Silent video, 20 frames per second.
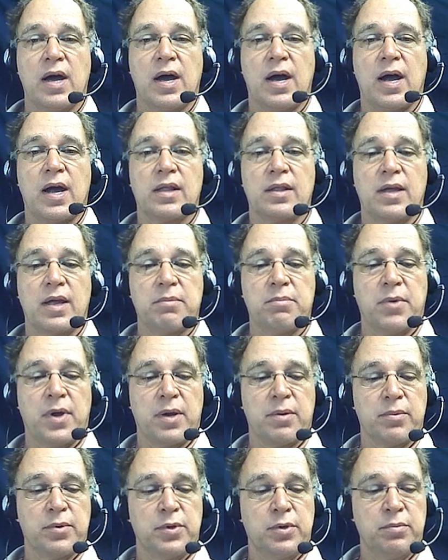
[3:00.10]
highlight
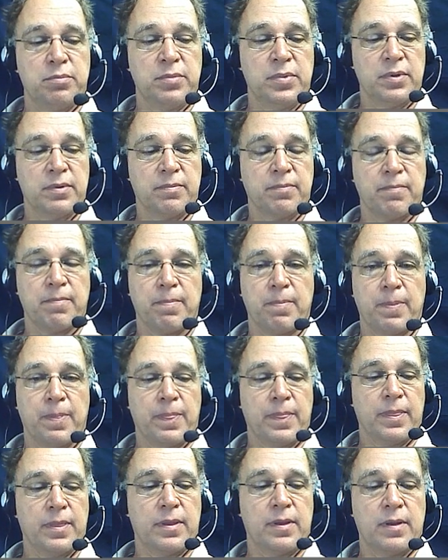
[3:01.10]
my room,
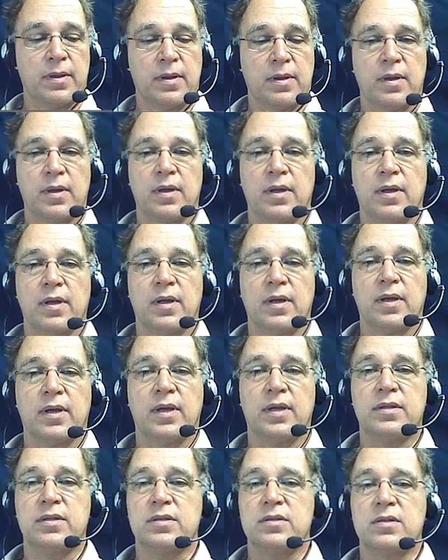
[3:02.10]

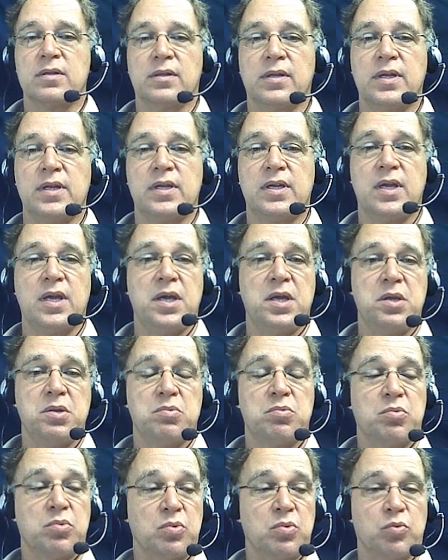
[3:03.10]
hit the delete
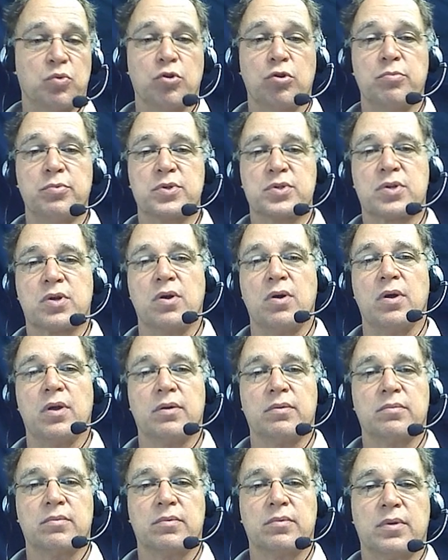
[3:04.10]
key, room is
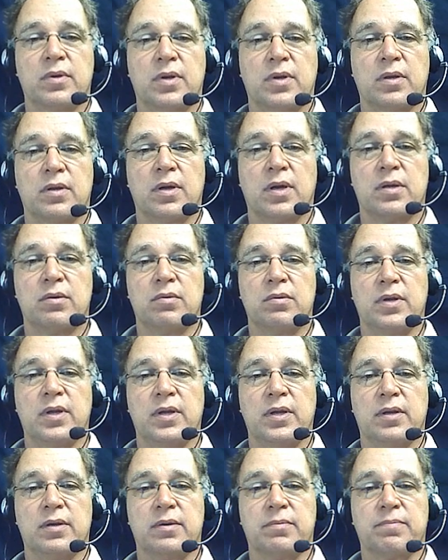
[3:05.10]
gone. No, I don't
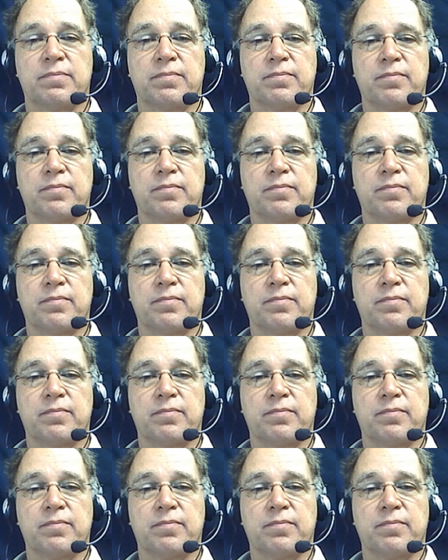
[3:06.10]
need it.